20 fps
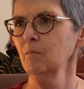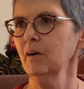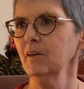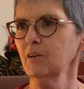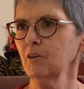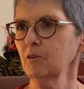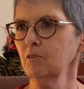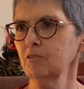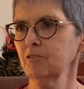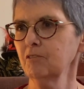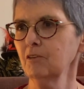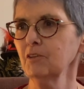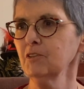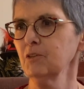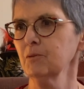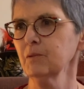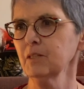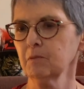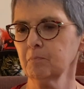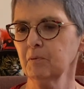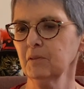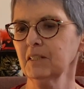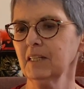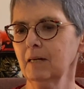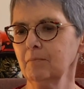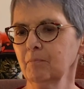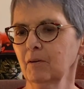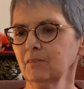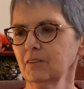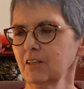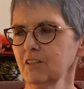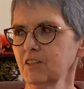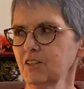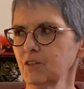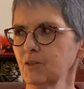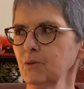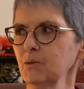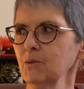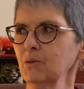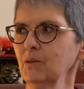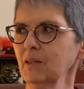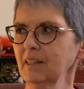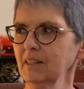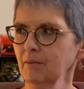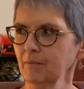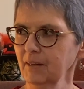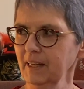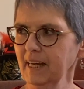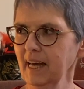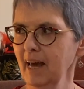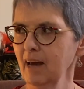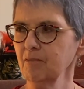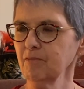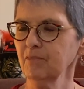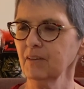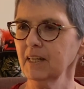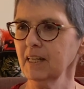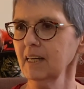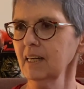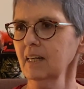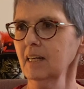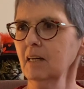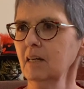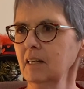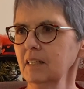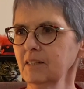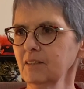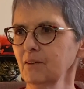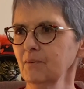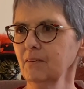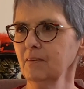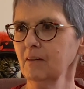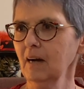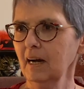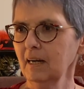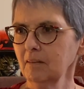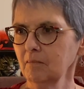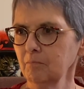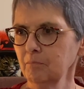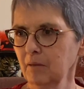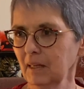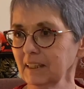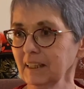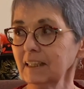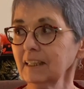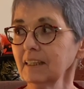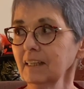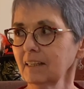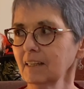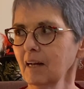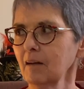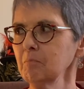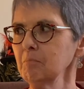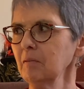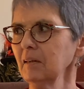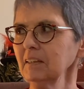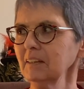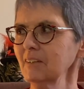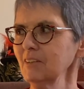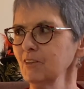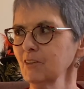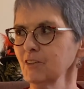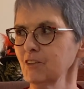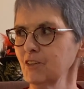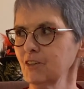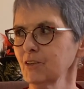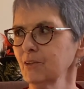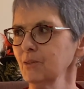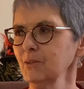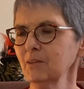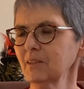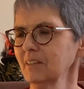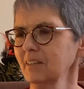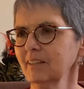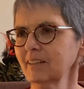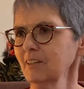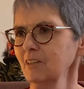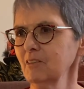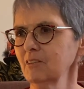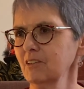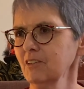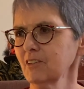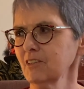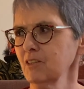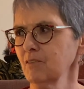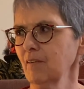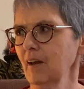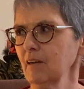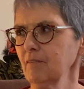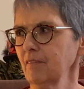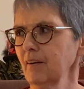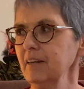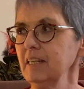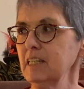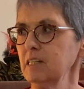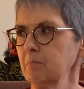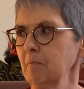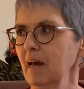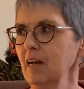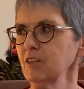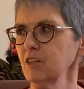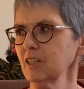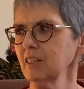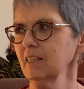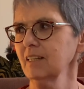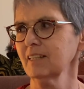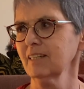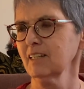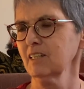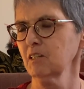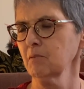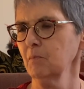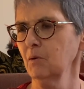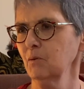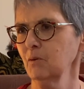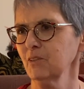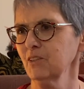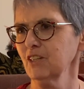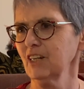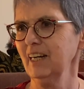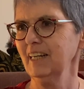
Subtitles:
where your foot was put up on a stool and they were carefully, you know, button and unbutton your shoe, and you just felt very special as a small